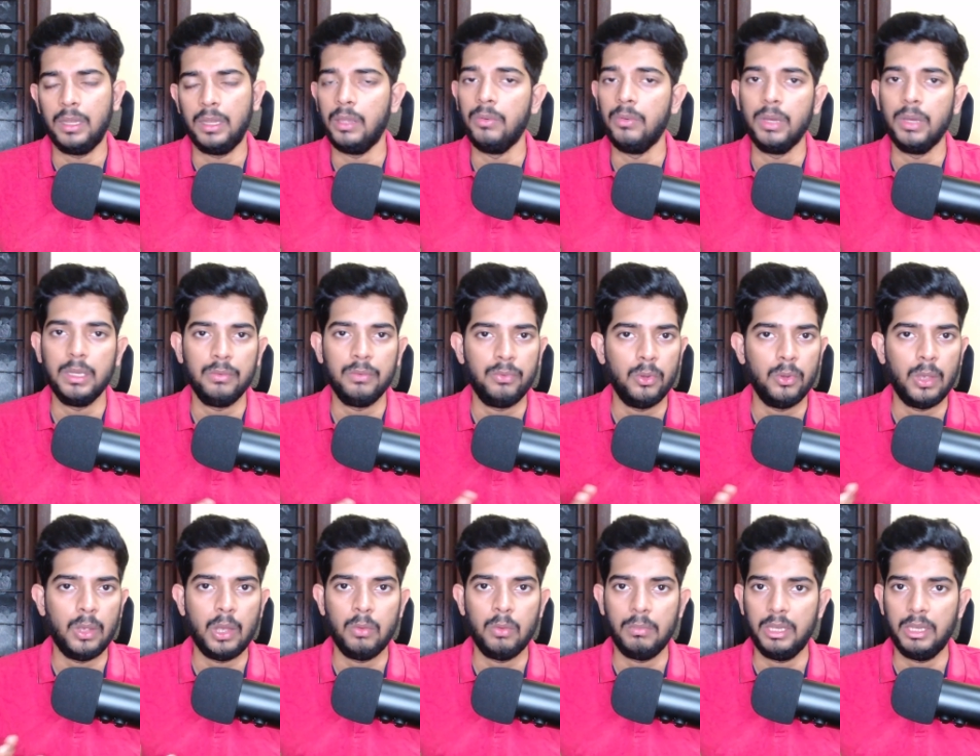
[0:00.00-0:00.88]
Even if you
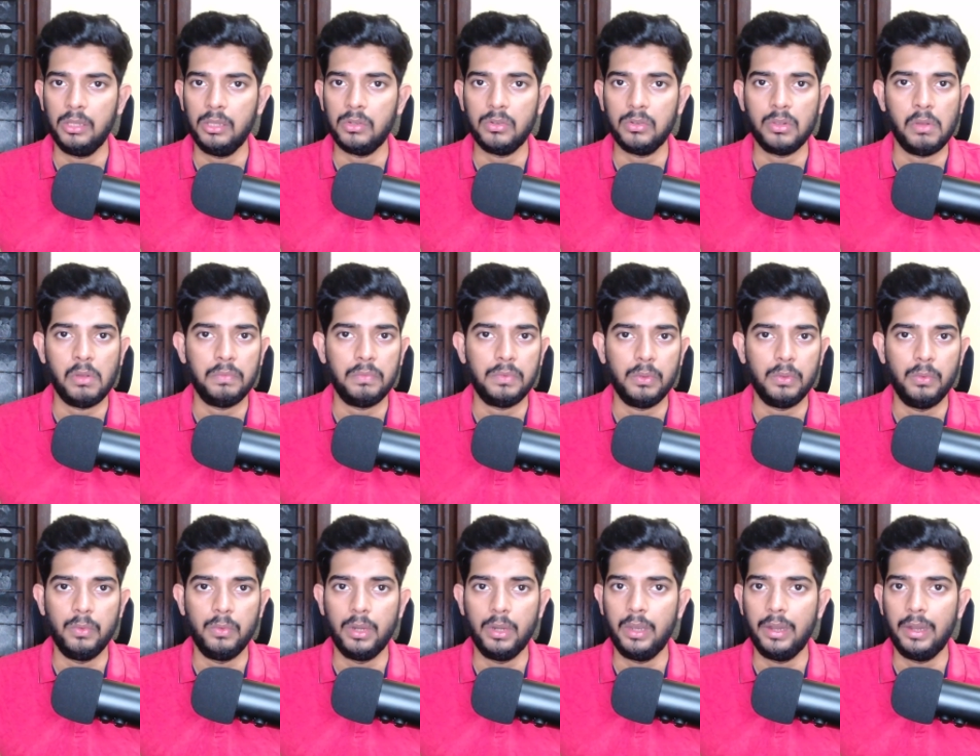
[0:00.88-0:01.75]
have Microsoft
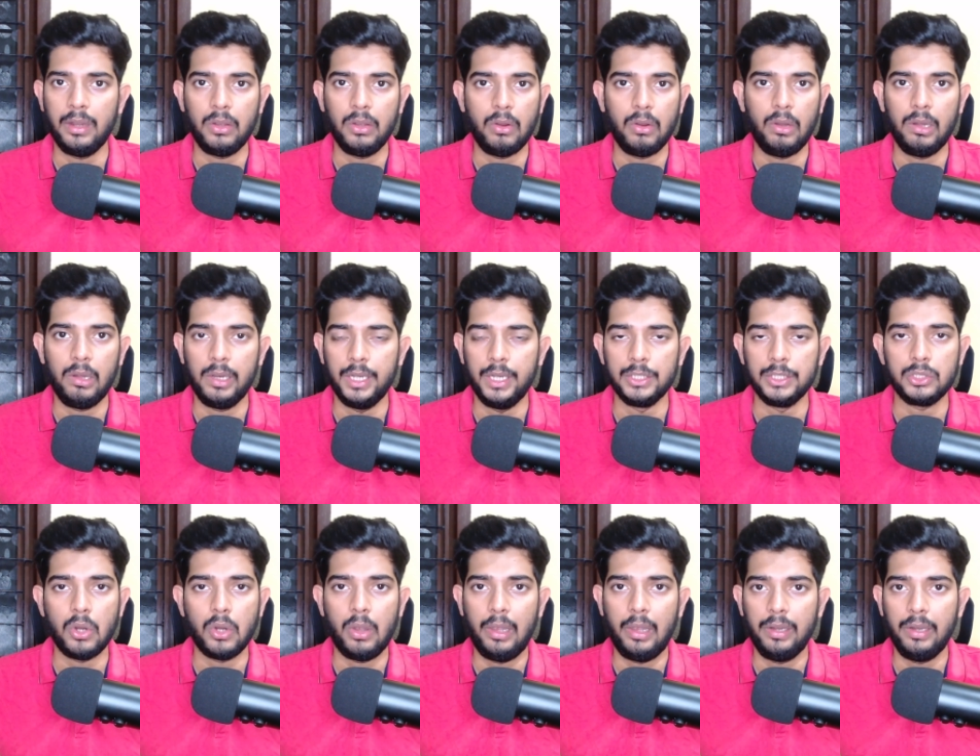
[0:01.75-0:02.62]
Word and all
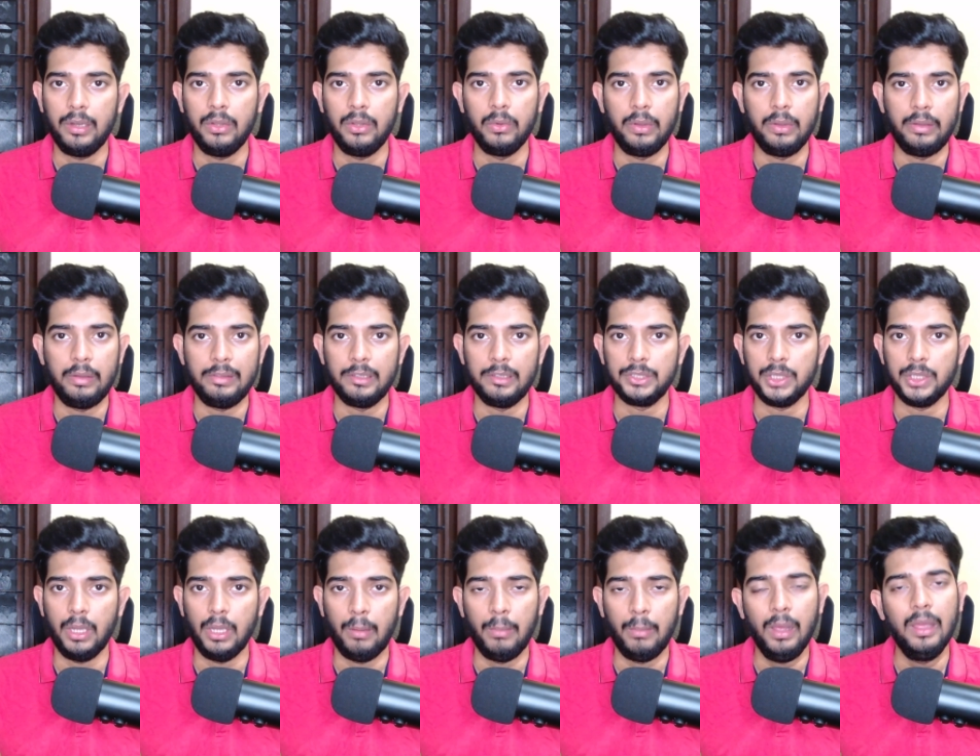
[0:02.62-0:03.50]
installed in your
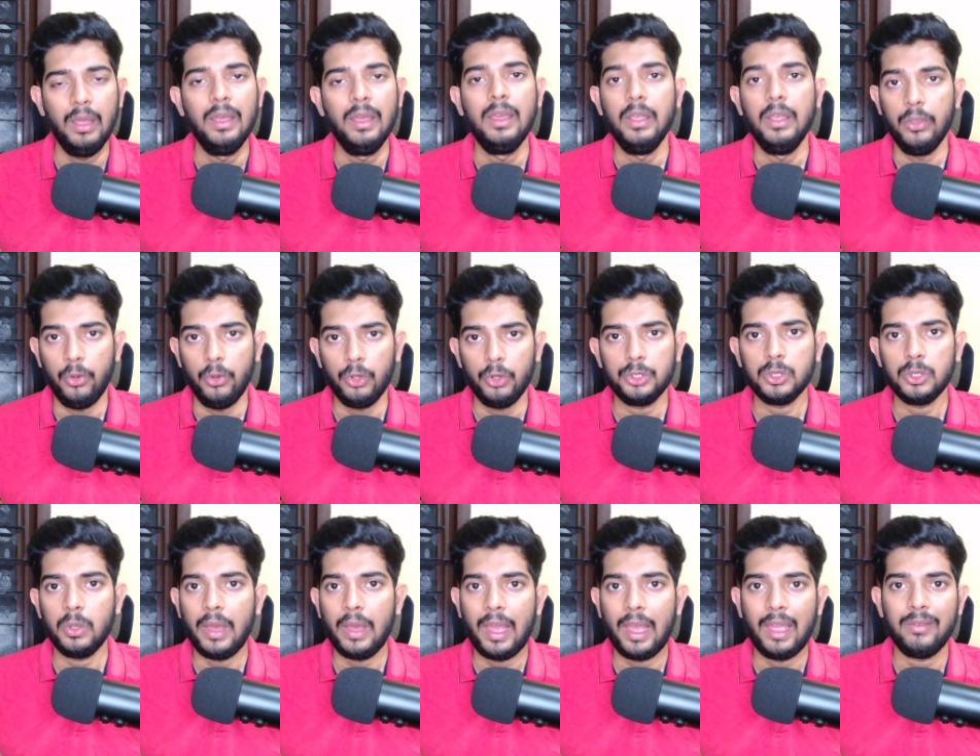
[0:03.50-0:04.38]
system, you
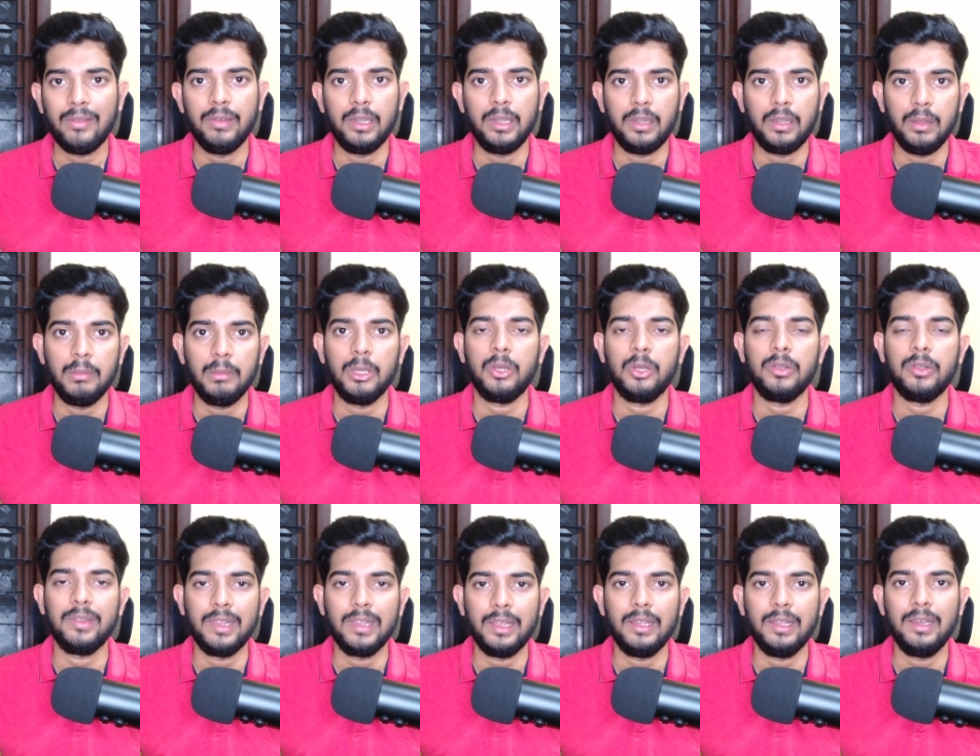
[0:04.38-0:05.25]
should have it,
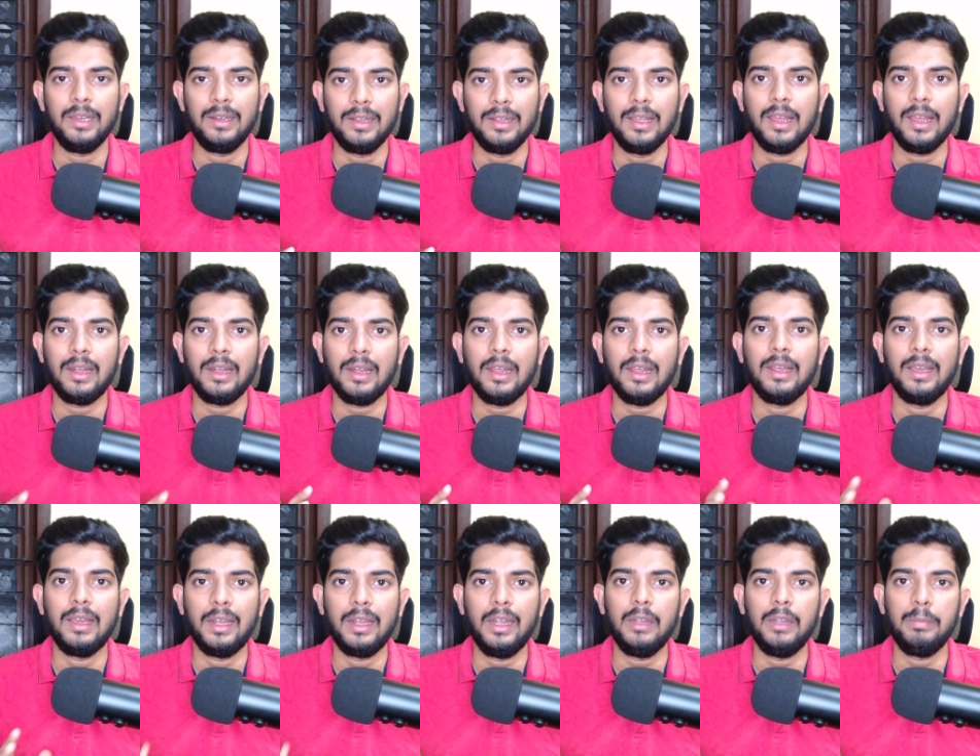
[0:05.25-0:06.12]
because they are like
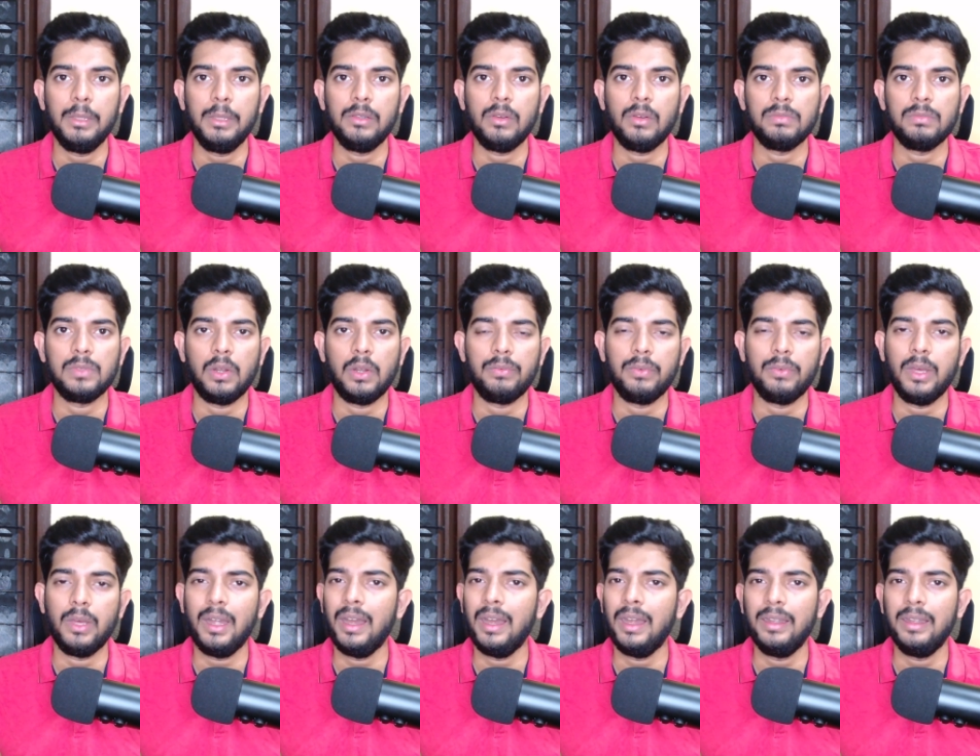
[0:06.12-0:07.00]
great piece of
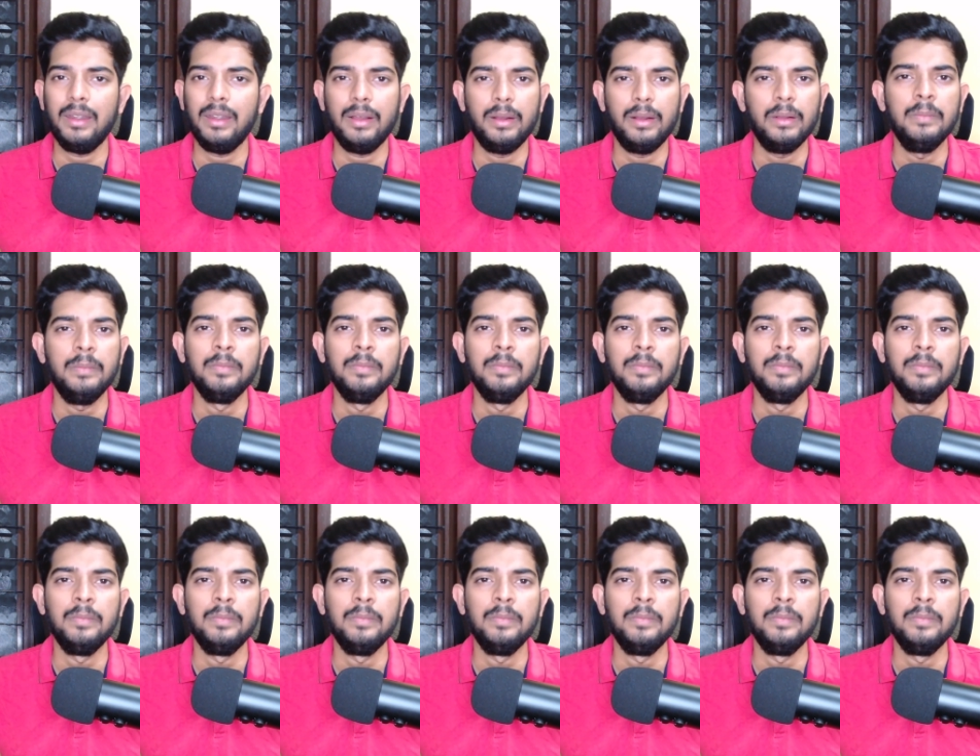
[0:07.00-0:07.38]
software, and